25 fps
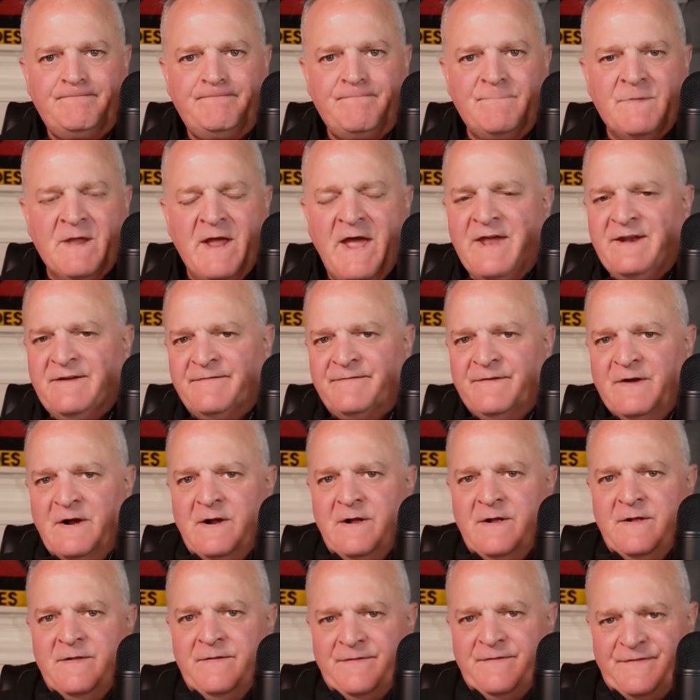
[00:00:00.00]
And if
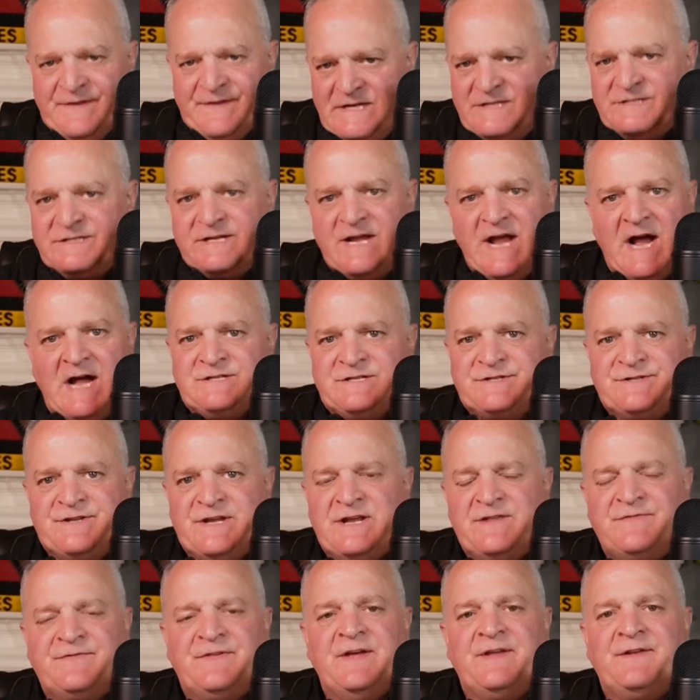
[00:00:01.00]
these guys
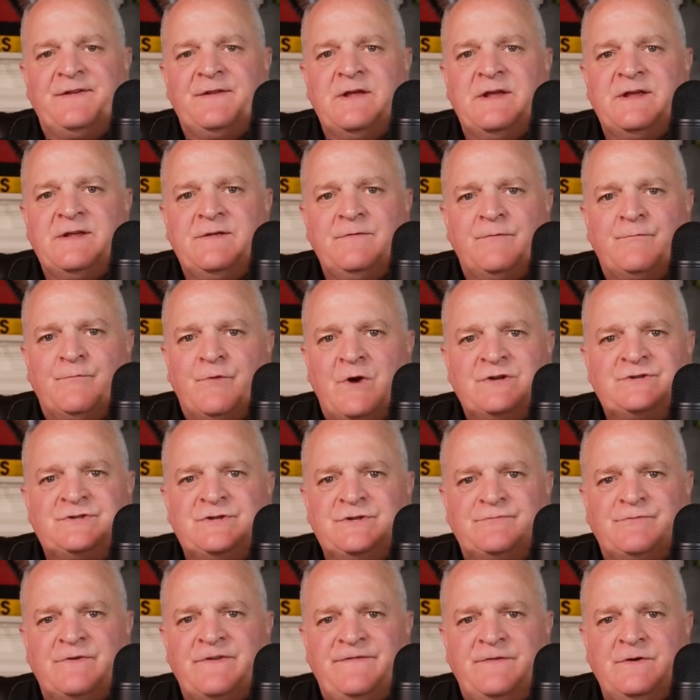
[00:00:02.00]
think that
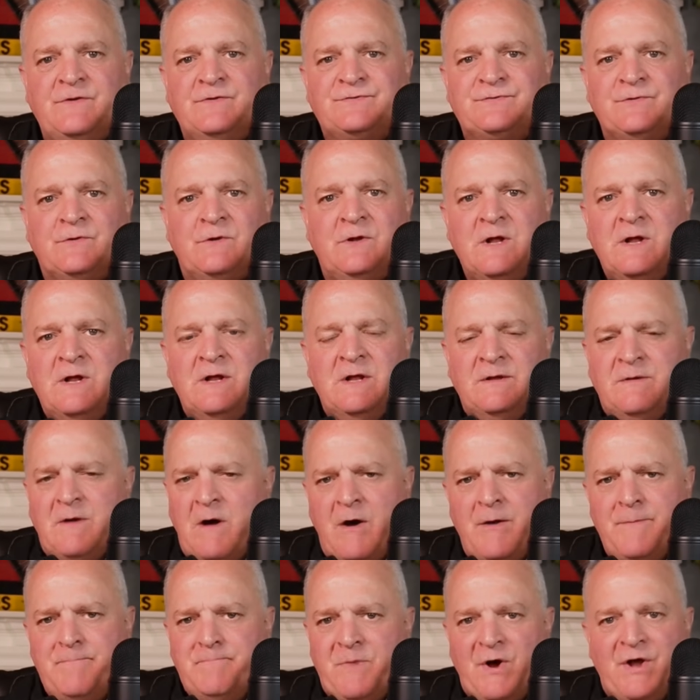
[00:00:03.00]
Russia's refusal
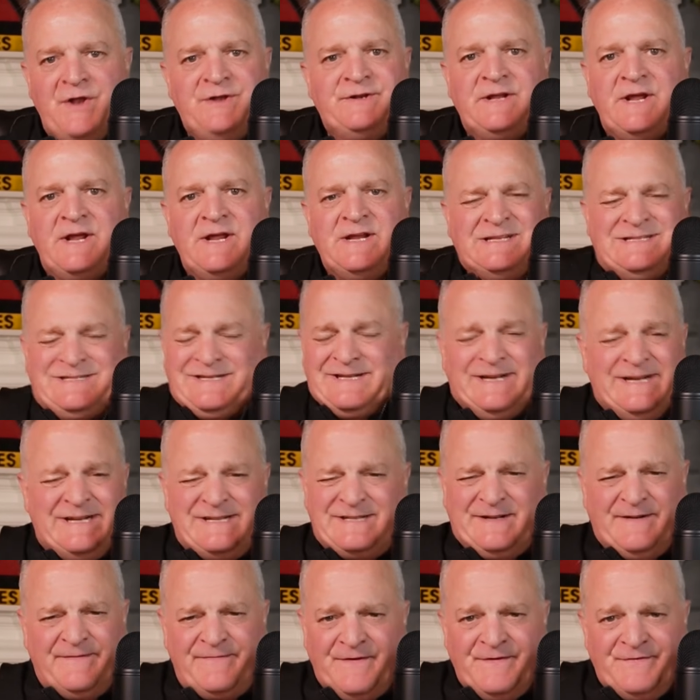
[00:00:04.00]
on Monday is any
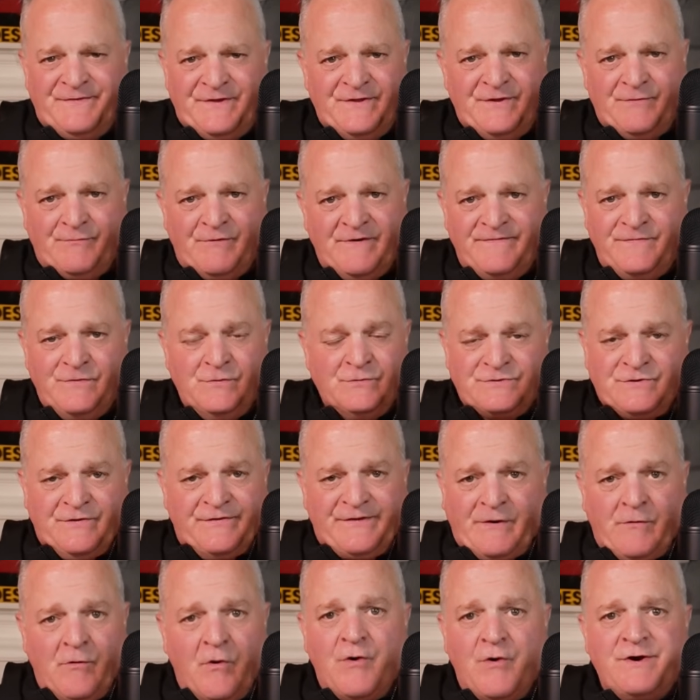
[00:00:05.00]
different than the refusal
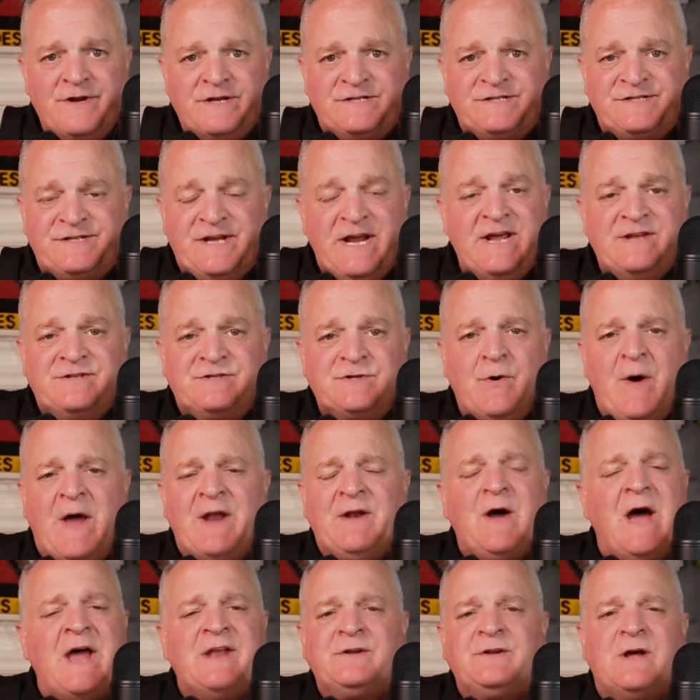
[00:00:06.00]
they're already saying, so I
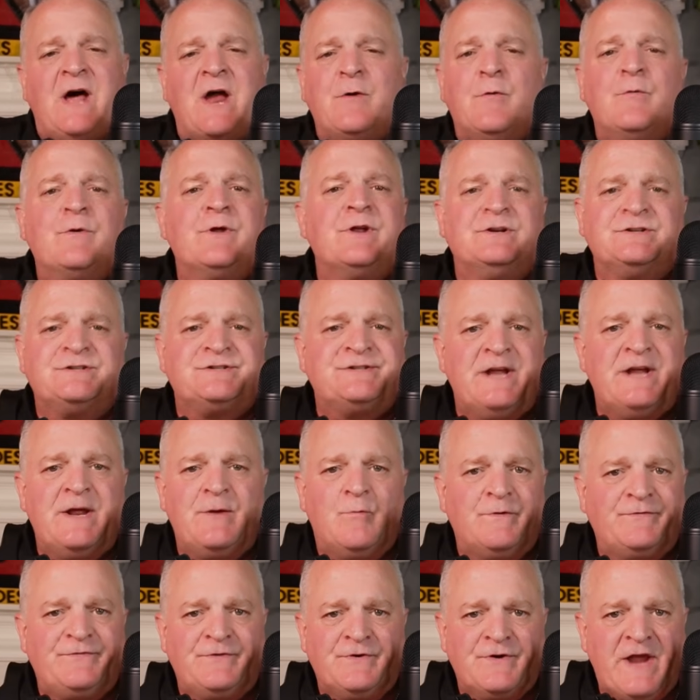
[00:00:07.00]
don't understand
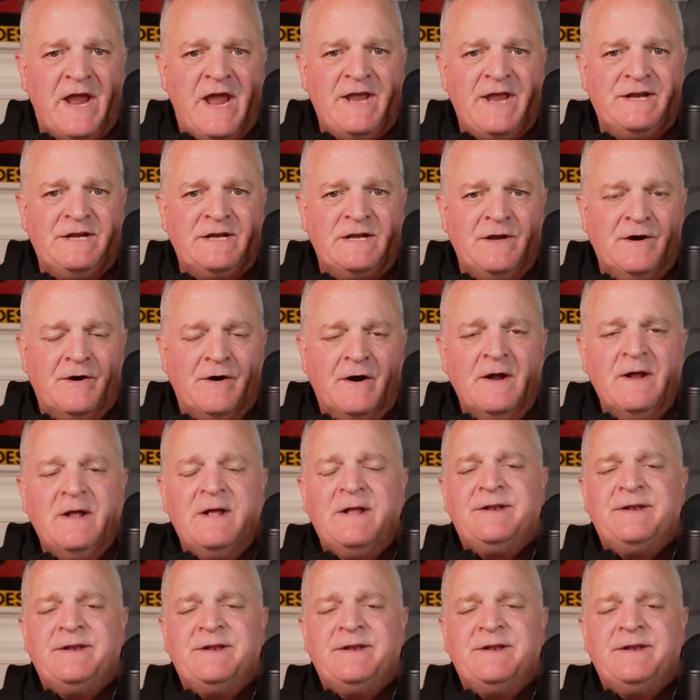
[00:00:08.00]
what they're gaining here.